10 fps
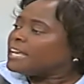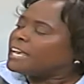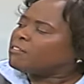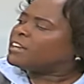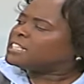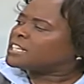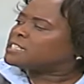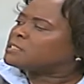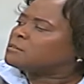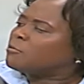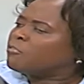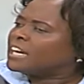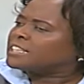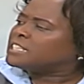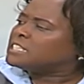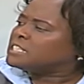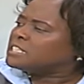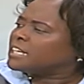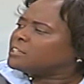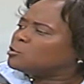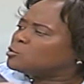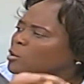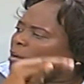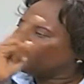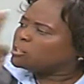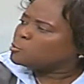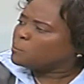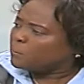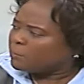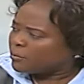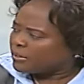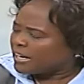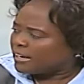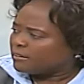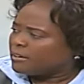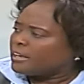Even just the fact that he decided to have the two people rerun